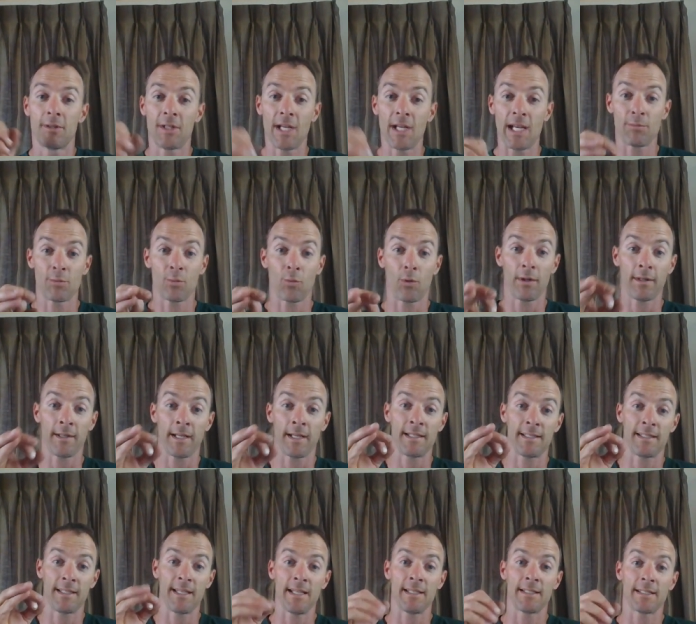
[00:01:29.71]
James
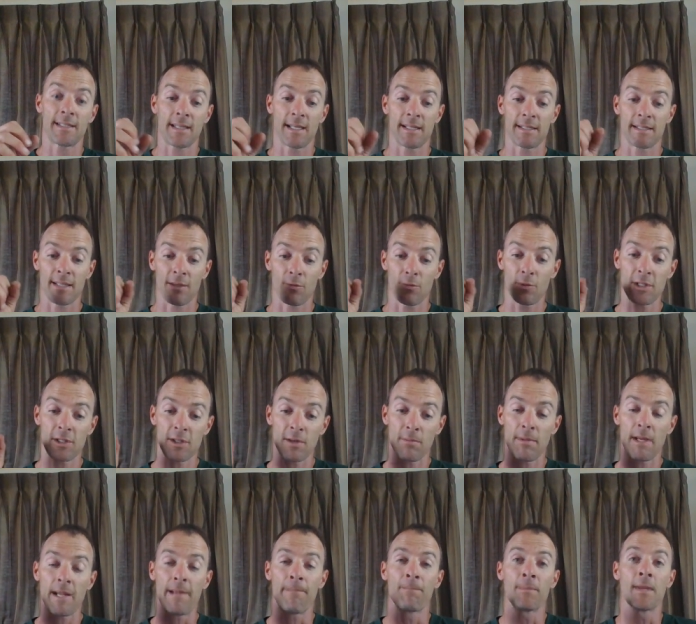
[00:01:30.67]
1.19 says that we
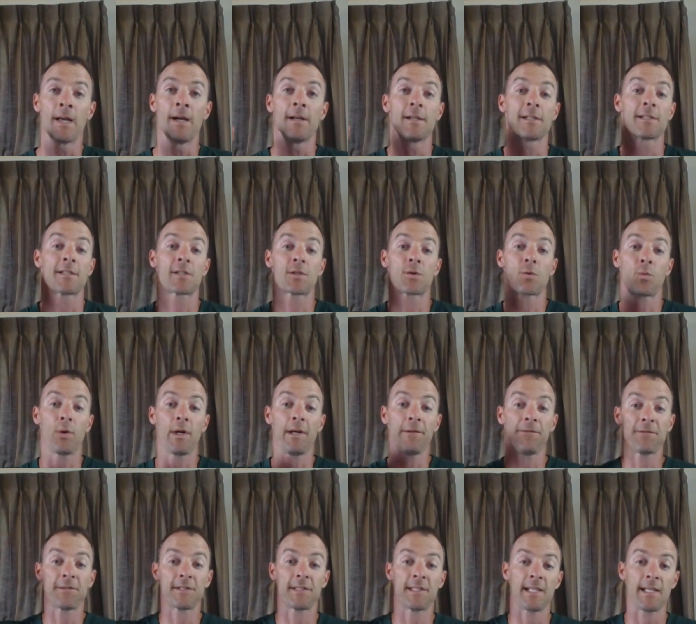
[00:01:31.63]
should be
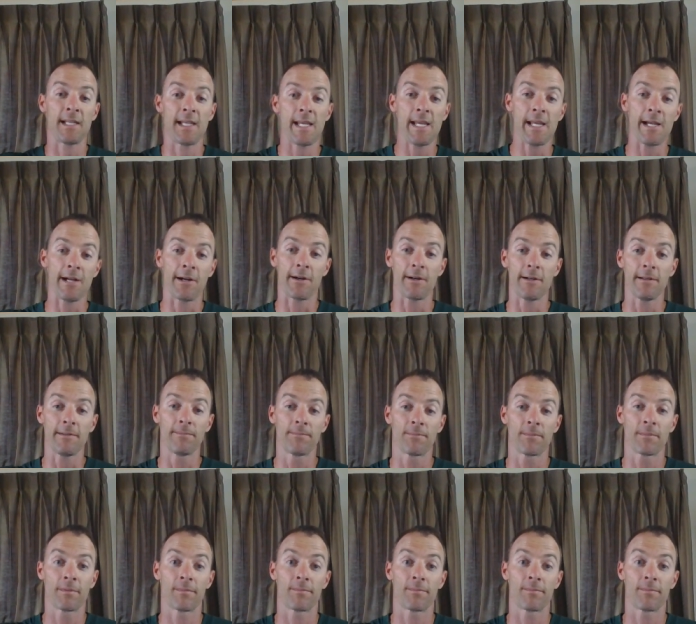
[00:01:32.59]
swift to hear